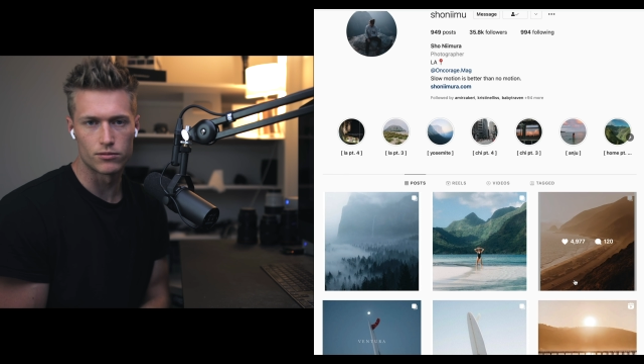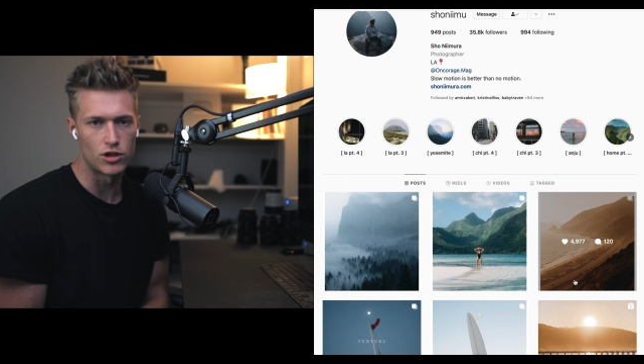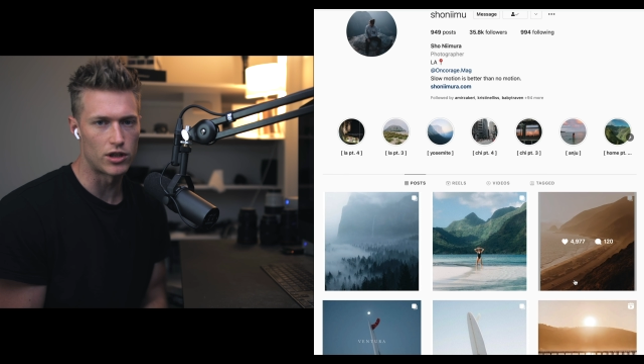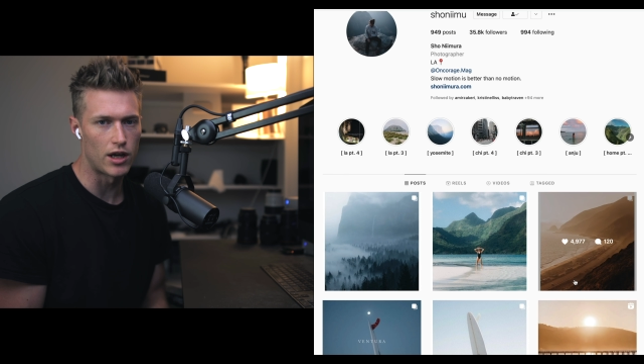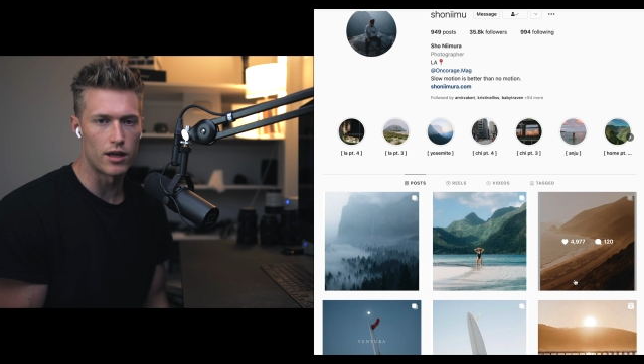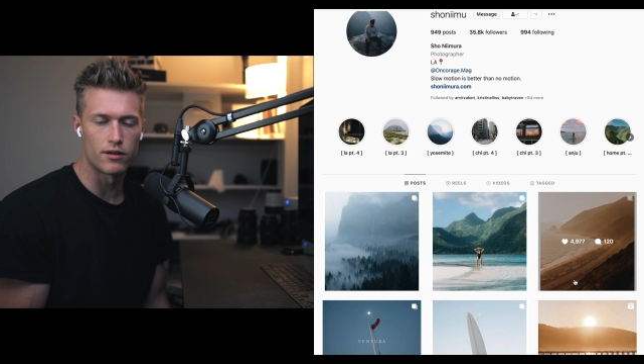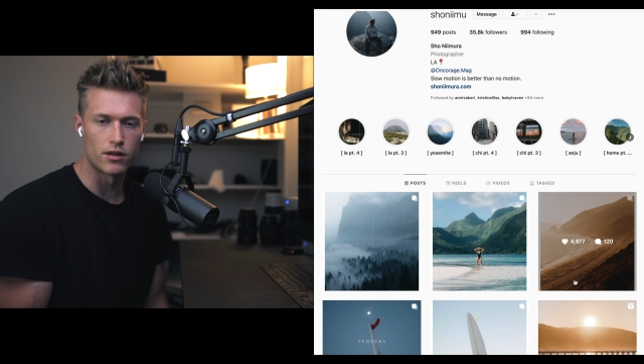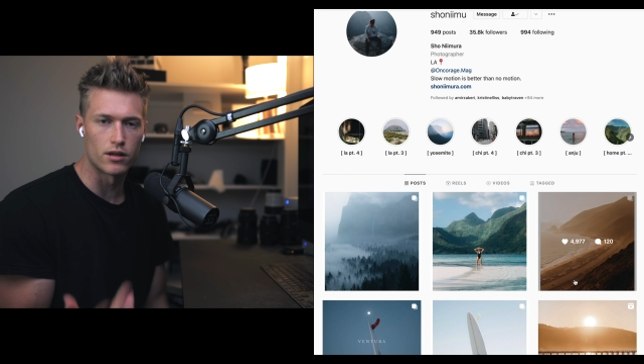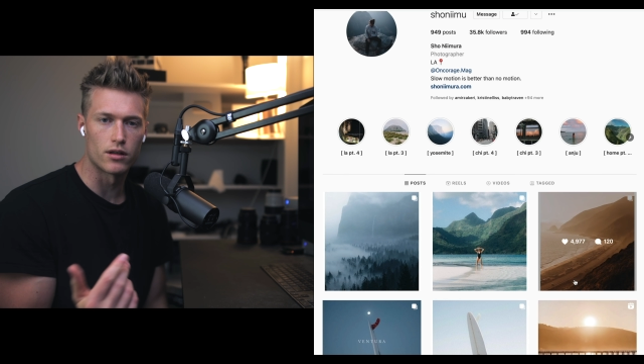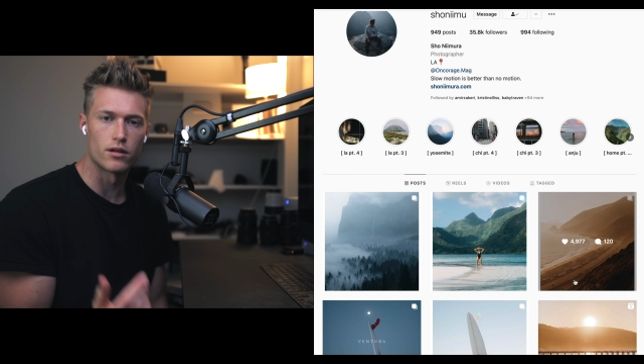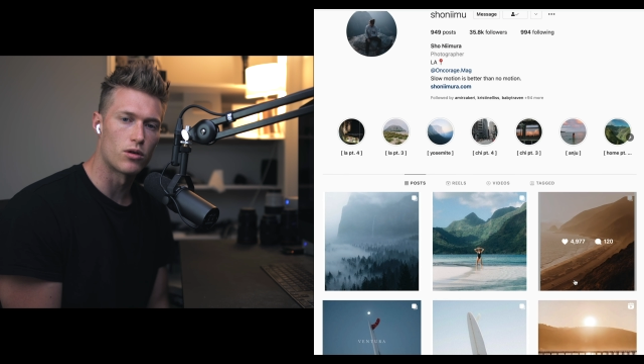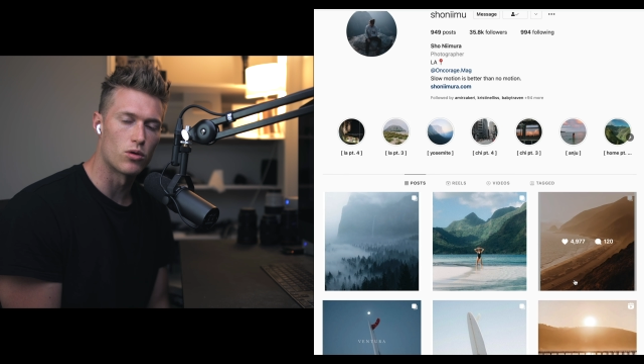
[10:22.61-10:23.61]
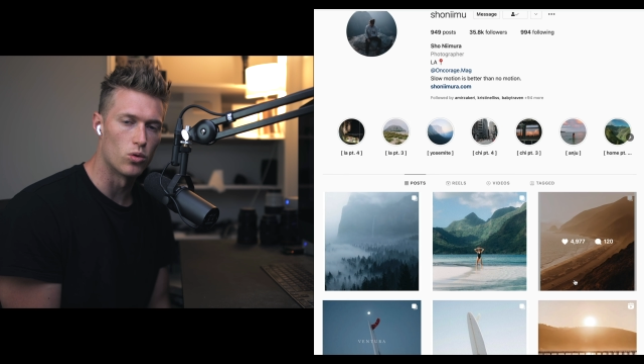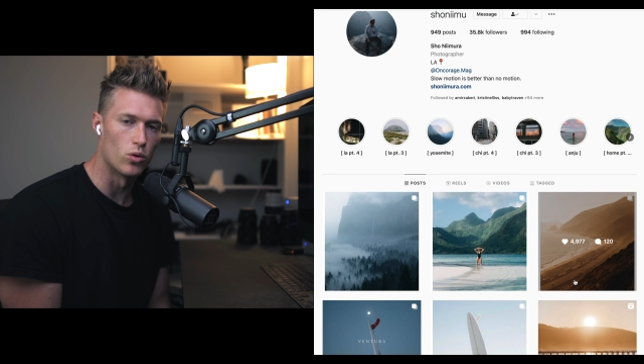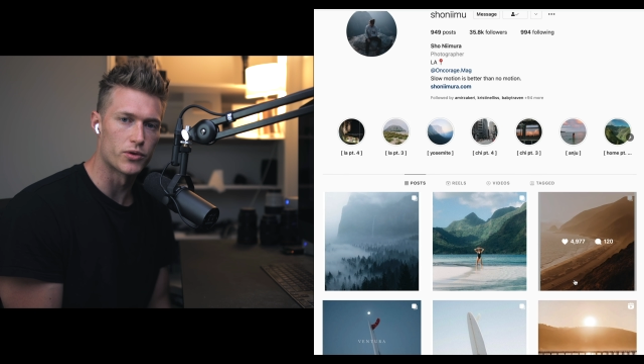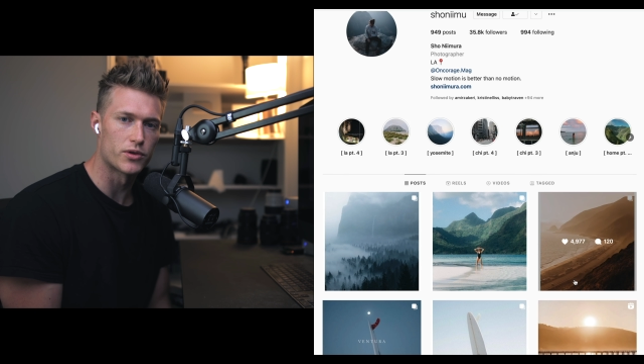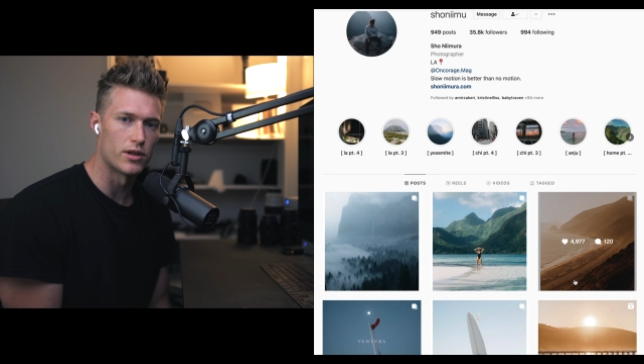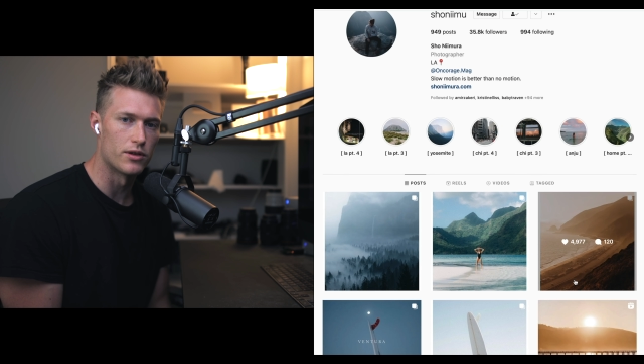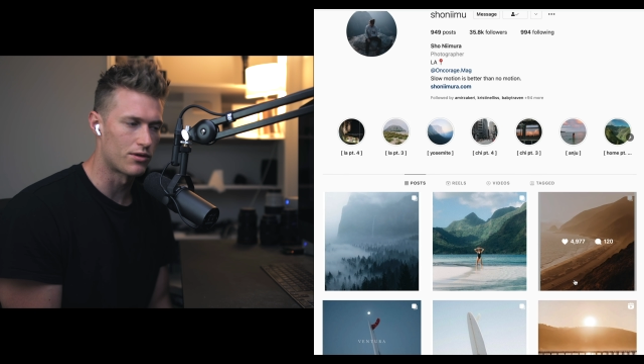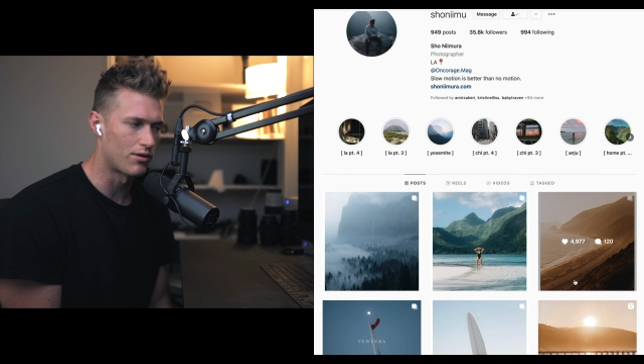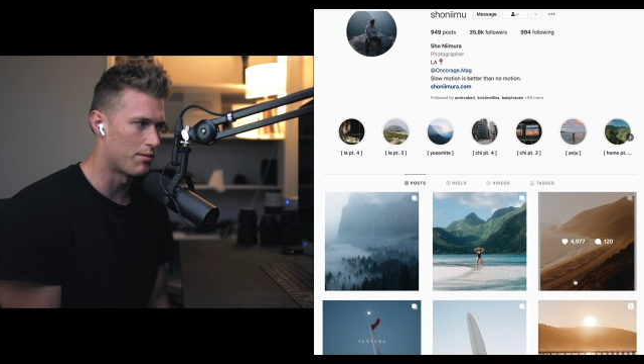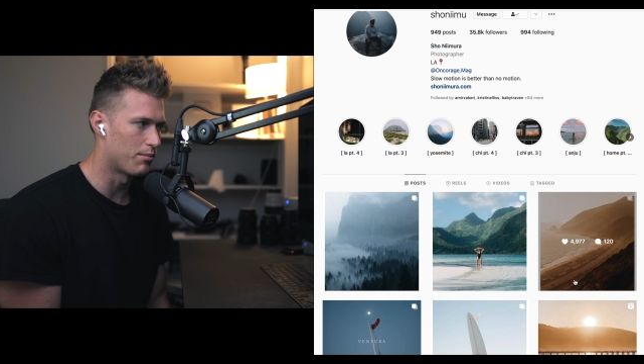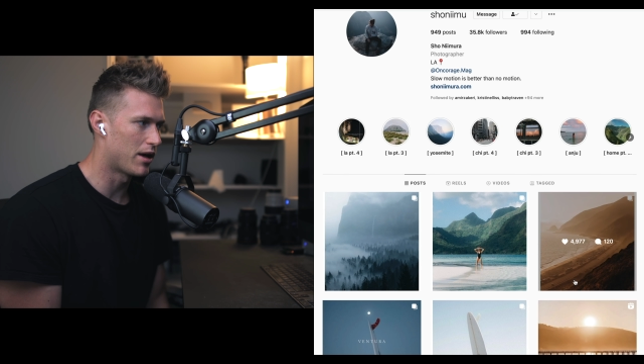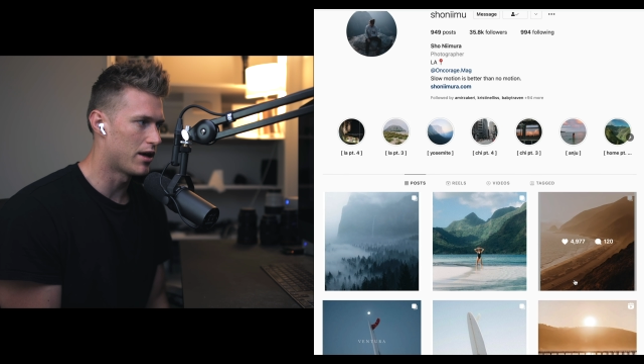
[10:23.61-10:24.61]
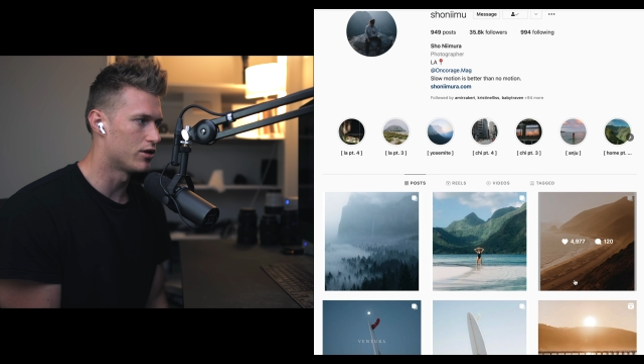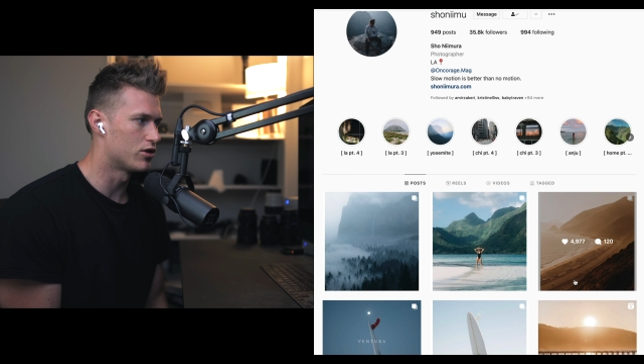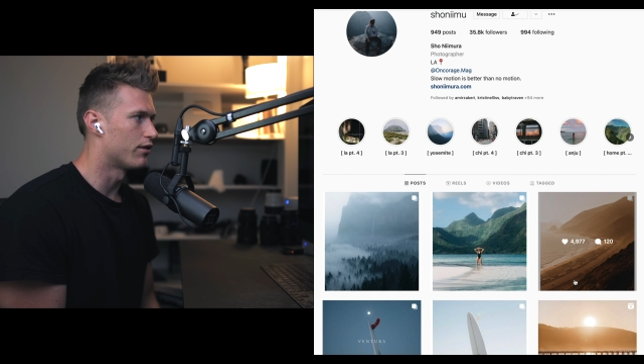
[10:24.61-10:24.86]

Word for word: check out the course Instagram page